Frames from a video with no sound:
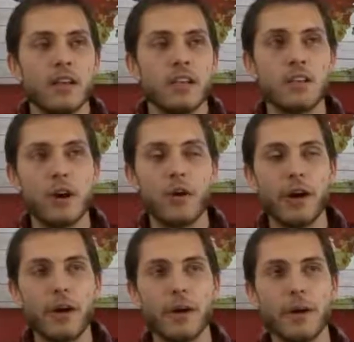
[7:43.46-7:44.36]
So
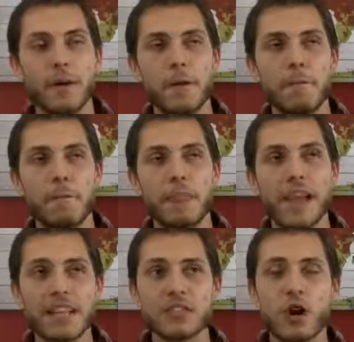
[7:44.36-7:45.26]

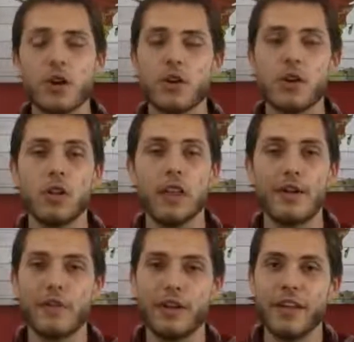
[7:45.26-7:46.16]
that's Article
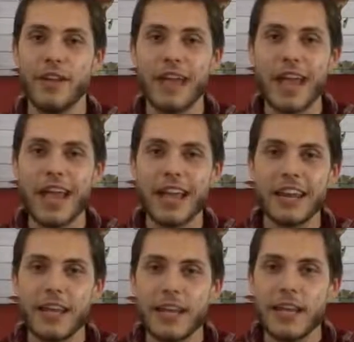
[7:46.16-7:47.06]
11.
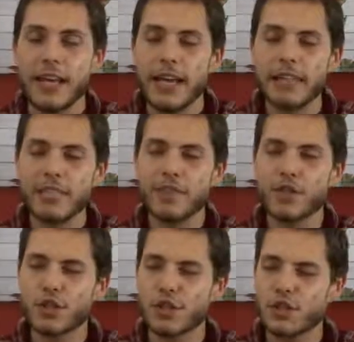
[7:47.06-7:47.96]
And it's
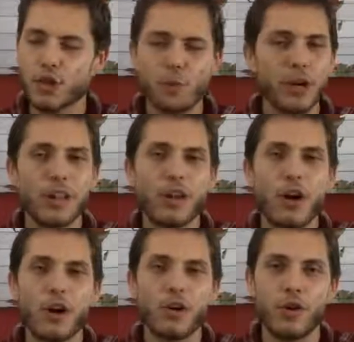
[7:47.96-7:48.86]
even stupider than
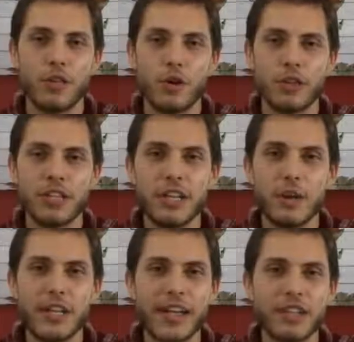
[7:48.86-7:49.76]
Article 13,
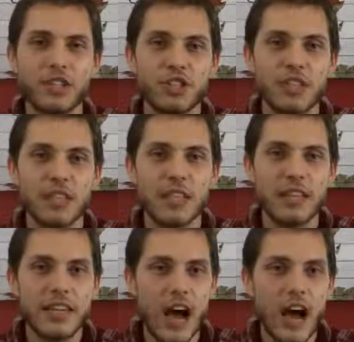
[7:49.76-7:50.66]
okay? It's just
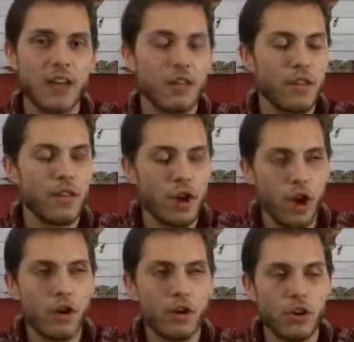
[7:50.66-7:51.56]
not the
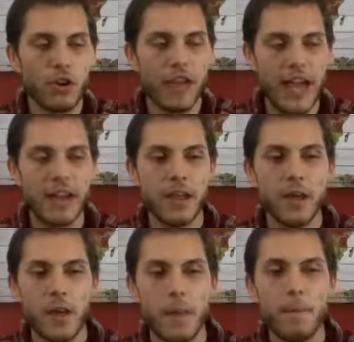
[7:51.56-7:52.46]
article that
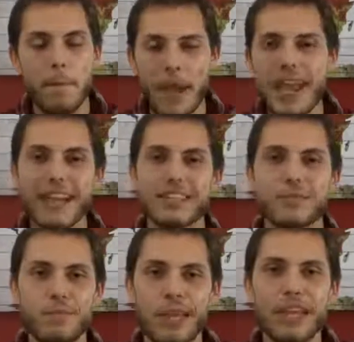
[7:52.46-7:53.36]

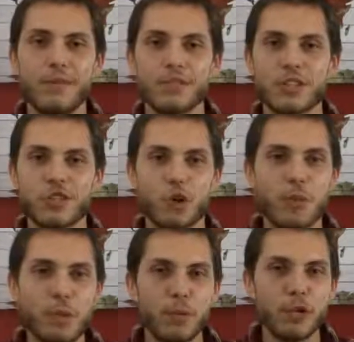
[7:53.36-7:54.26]
bans memes, so
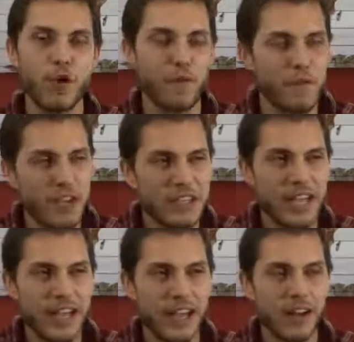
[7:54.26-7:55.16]
people don't
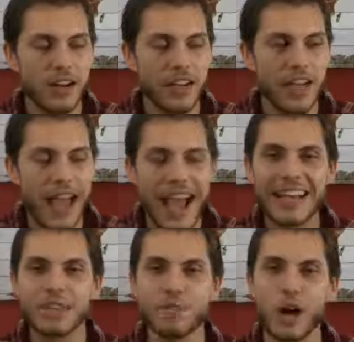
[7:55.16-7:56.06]
fixate on it
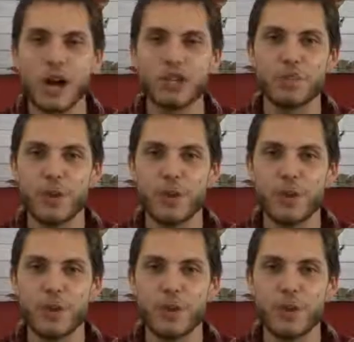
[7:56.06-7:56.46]
as much.